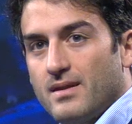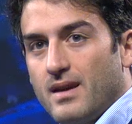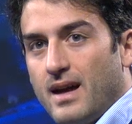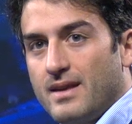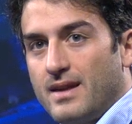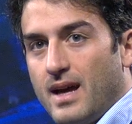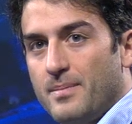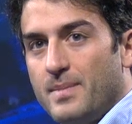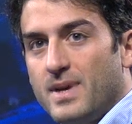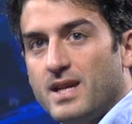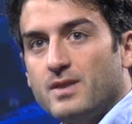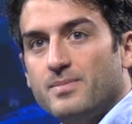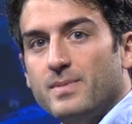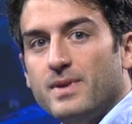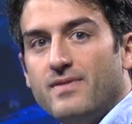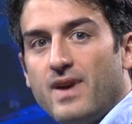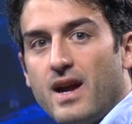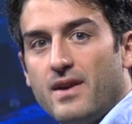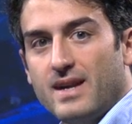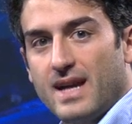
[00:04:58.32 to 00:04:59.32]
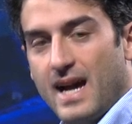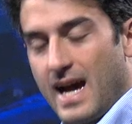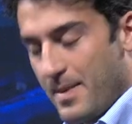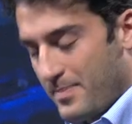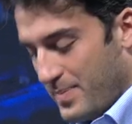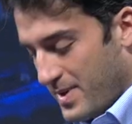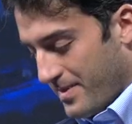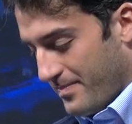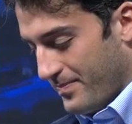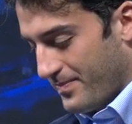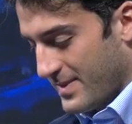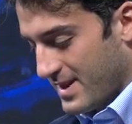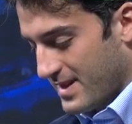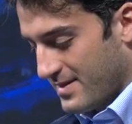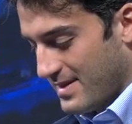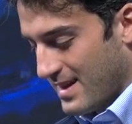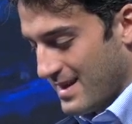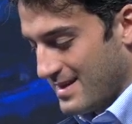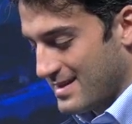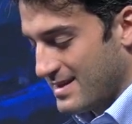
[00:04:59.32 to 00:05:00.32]
that makes me very happy,
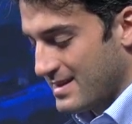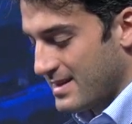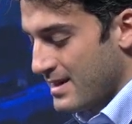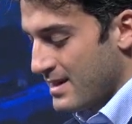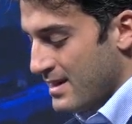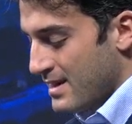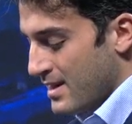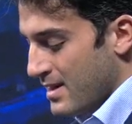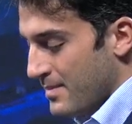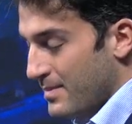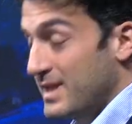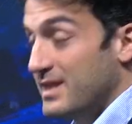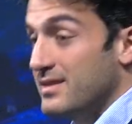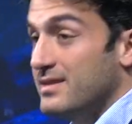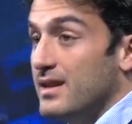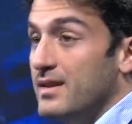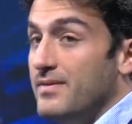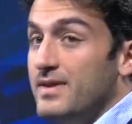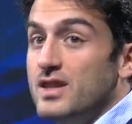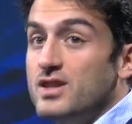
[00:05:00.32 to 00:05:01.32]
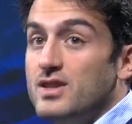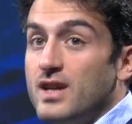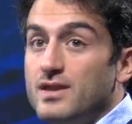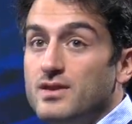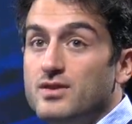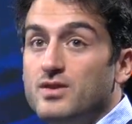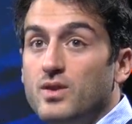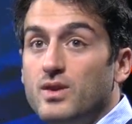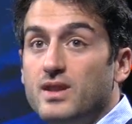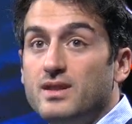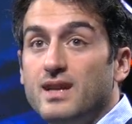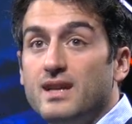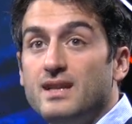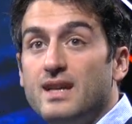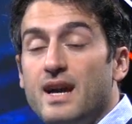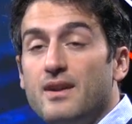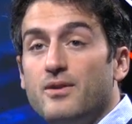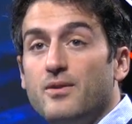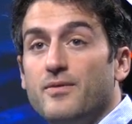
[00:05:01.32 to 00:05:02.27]
says Mr. Vincenzo Italiano.